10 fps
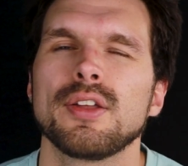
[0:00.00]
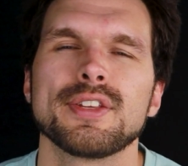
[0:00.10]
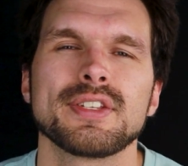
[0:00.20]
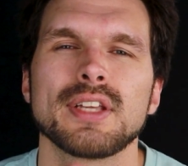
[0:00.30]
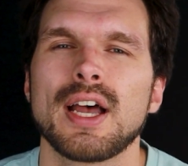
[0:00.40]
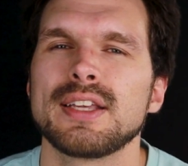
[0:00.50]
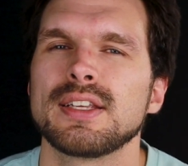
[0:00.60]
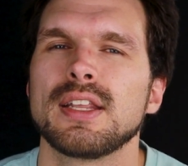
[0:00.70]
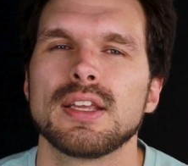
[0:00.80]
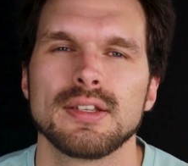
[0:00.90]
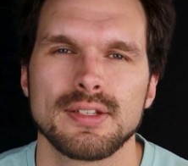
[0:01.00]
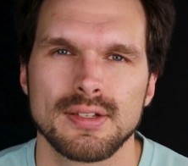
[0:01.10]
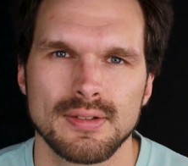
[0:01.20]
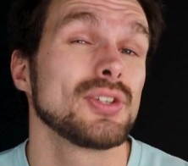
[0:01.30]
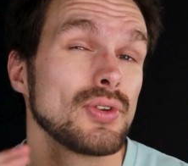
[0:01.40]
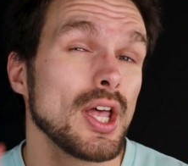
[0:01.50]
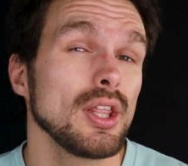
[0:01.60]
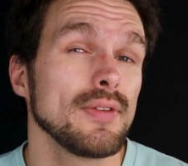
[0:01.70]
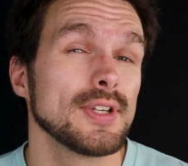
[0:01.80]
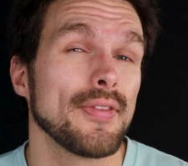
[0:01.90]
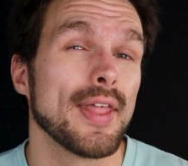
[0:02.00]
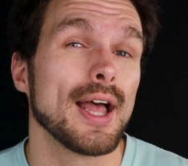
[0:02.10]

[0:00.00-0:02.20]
on the size it is. So now that you've done